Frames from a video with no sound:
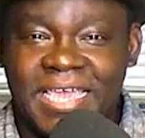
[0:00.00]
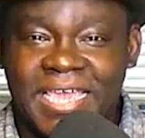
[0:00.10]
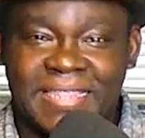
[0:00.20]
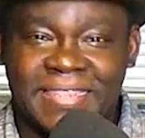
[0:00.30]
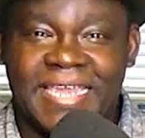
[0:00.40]

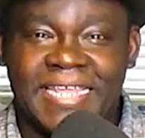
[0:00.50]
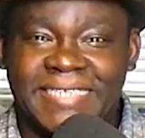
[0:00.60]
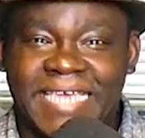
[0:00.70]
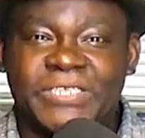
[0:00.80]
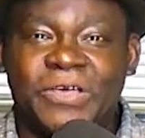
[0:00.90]
And then he
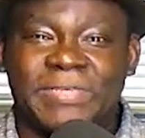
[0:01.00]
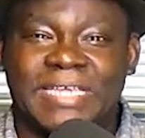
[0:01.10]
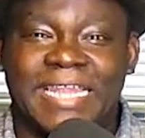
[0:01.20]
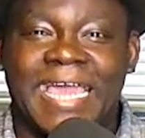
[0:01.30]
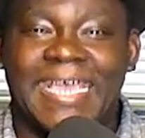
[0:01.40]
takes off his
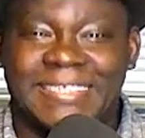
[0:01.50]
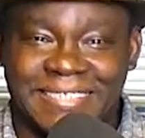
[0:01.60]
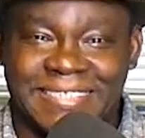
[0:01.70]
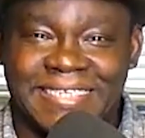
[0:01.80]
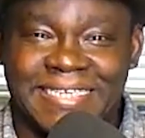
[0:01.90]

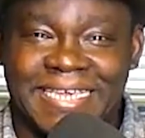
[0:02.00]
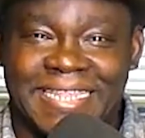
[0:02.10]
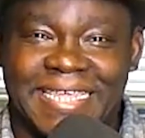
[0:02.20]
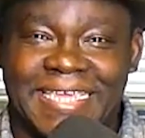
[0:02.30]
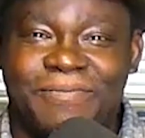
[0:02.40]
glasses and
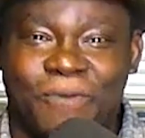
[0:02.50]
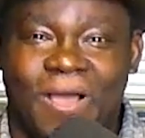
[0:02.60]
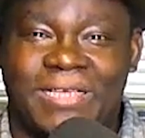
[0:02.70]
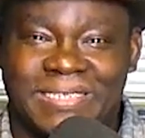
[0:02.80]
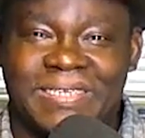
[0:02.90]
then he
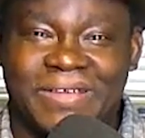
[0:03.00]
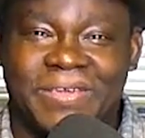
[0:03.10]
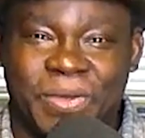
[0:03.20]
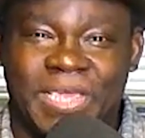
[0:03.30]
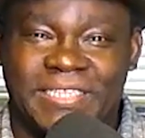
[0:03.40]
walks, you
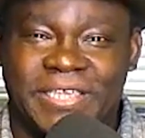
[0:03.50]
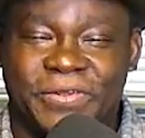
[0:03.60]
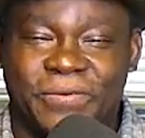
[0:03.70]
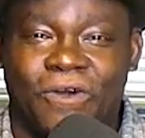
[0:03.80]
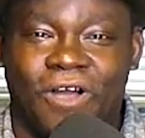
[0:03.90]
know, we
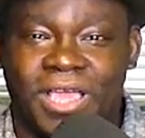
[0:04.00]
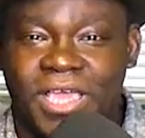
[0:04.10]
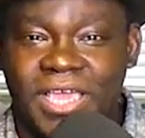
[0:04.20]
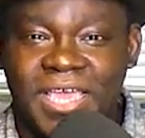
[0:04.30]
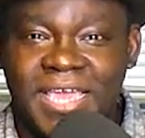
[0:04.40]
continue to walk.
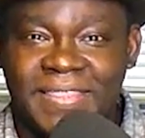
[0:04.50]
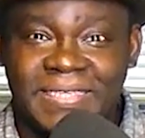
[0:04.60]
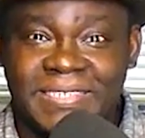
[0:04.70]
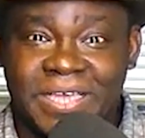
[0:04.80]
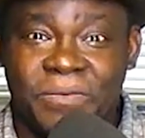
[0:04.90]
And
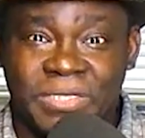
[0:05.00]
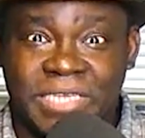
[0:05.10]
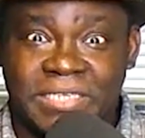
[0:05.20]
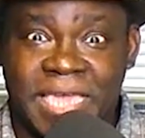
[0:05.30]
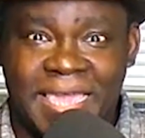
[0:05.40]
then someone
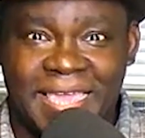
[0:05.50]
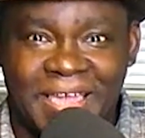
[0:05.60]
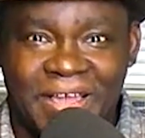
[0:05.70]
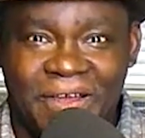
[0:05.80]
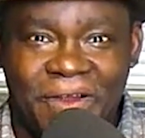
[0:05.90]
says,
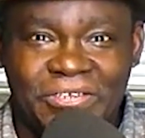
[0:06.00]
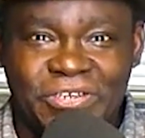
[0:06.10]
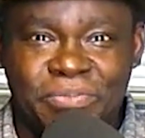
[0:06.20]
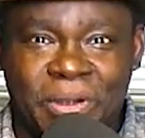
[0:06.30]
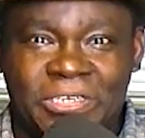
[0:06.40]
hey, aren't
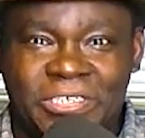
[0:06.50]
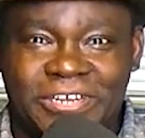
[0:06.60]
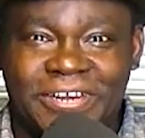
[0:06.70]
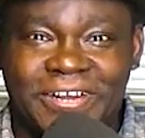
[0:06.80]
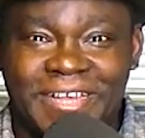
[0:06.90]
you Bert
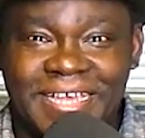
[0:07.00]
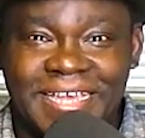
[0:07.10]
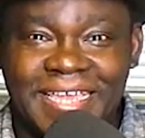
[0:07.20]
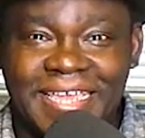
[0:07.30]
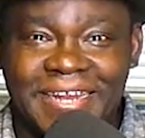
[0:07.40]
Sugar?
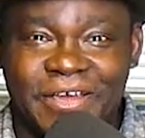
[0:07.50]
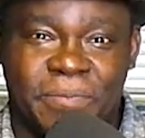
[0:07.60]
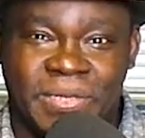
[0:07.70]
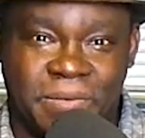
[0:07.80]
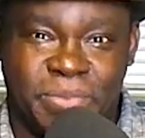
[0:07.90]
You know,
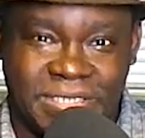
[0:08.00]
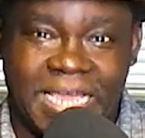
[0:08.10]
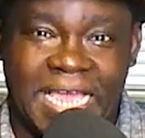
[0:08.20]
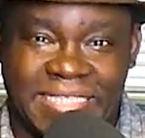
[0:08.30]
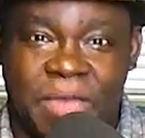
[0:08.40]

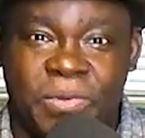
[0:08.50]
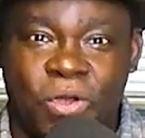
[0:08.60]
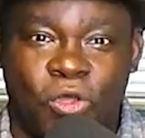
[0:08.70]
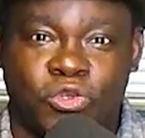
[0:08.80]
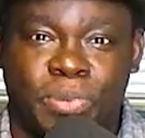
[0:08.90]
besides that, we
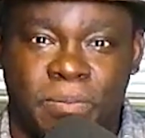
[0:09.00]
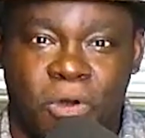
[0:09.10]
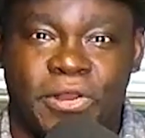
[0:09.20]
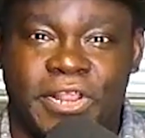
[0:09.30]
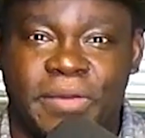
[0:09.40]
also
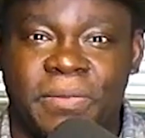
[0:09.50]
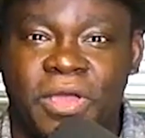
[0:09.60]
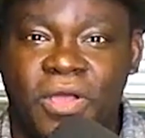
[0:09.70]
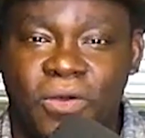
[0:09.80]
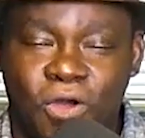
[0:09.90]
promoted him
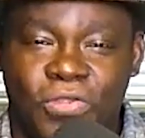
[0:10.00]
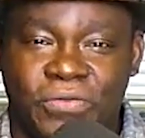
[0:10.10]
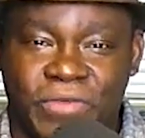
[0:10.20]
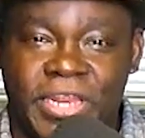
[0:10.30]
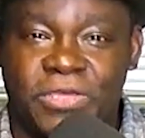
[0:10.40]
on
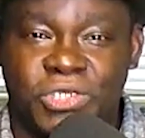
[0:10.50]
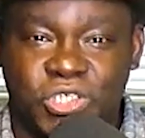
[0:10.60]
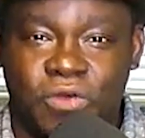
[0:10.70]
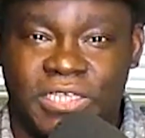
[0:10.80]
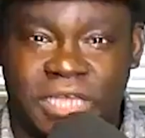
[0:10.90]
the radio
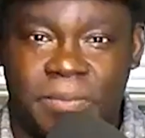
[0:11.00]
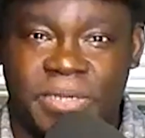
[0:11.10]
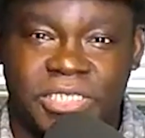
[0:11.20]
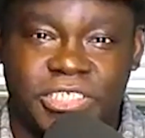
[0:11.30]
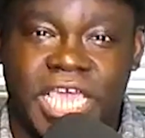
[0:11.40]
show as
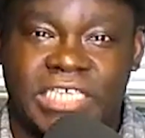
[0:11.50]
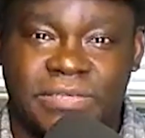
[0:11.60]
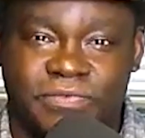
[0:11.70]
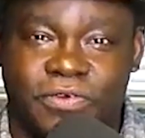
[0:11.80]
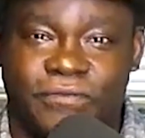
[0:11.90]
coming to
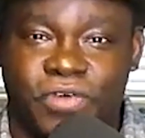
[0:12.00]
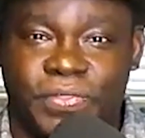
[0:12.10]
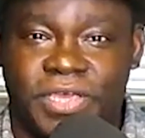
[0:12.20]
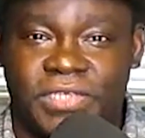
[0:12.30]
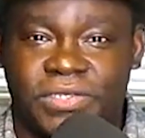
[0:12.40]
Jacksonville for
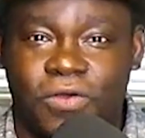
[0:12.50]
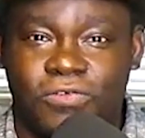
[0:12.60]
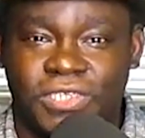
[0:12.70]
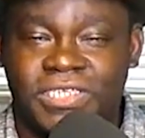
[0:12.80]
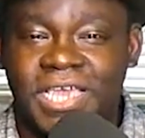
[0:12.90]
the Guns and
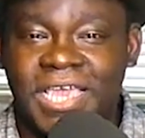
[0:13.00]
Hoses.